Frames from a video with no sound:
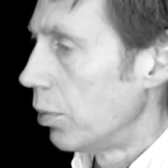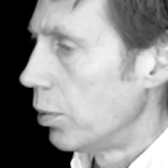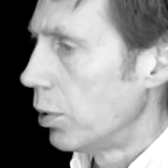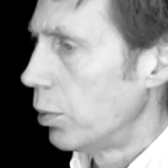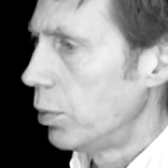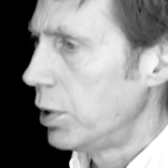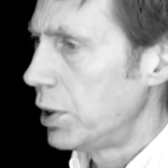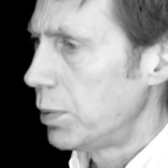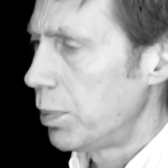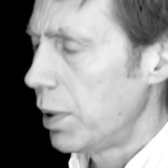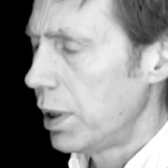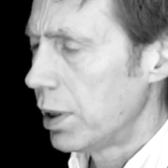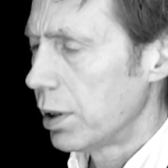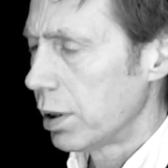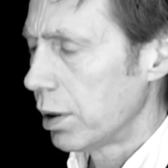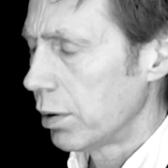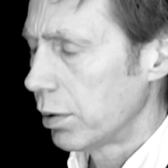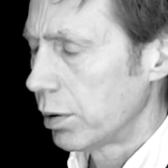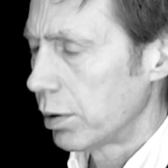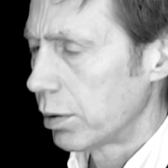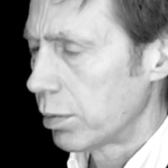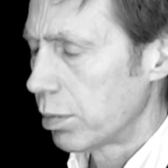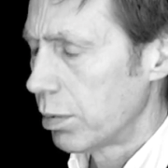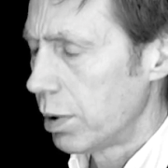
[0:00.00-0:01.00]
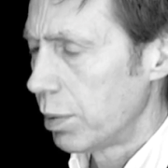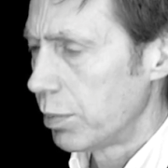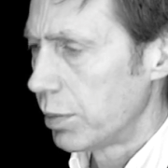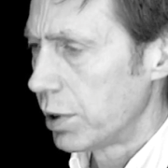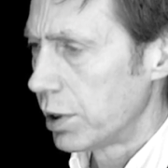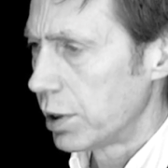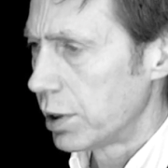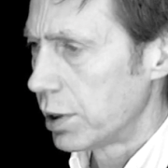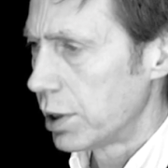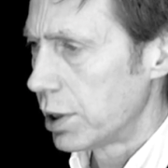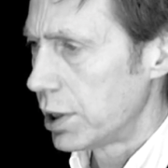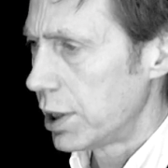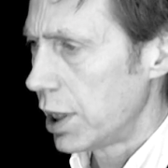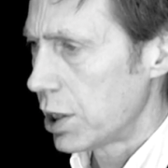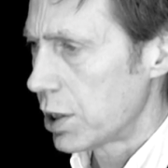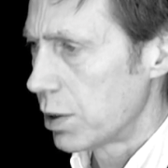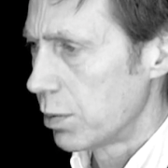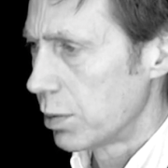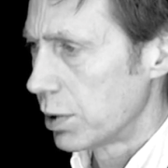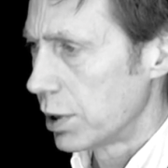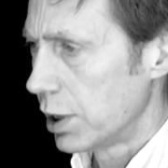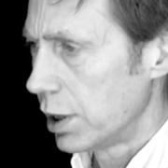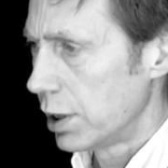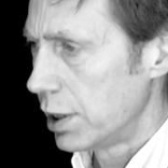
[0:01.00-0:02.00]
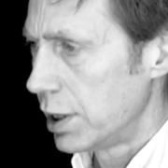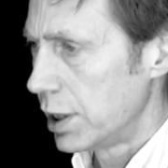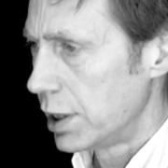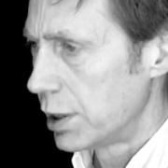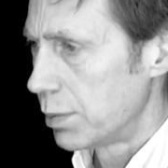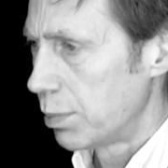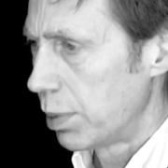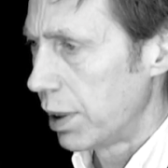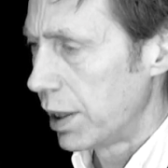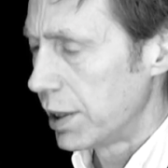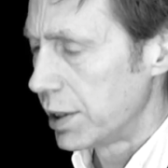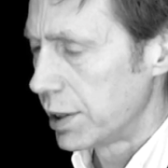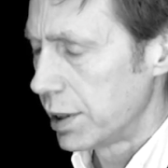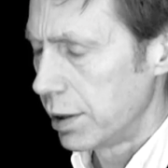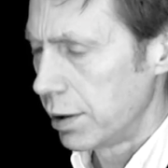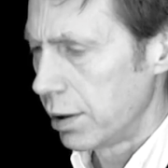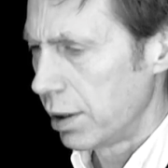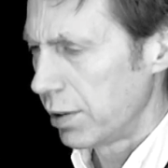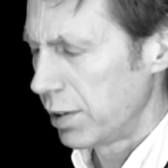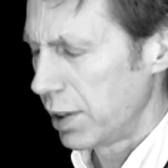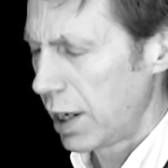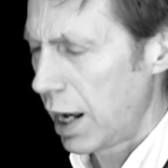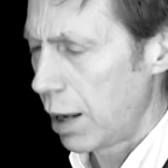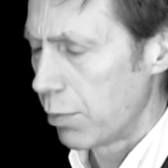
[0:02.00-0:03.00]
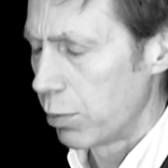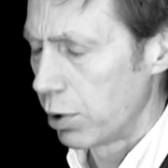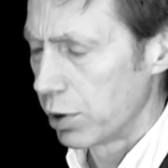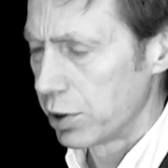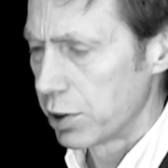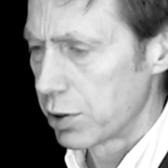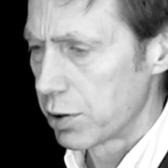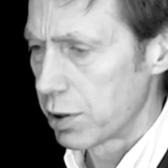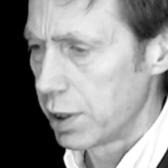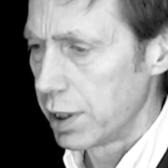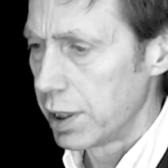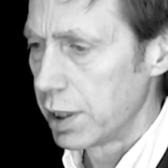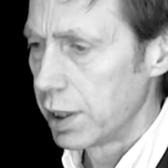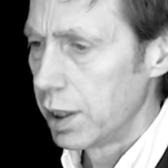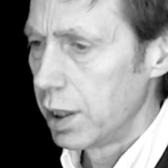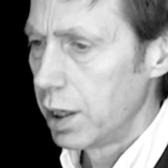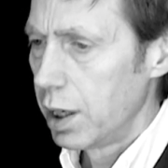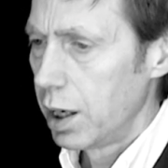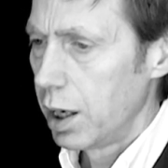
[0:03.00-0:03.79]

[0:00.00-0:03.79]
And we spent. I remember the session was at his place in, I think, Amwell Street.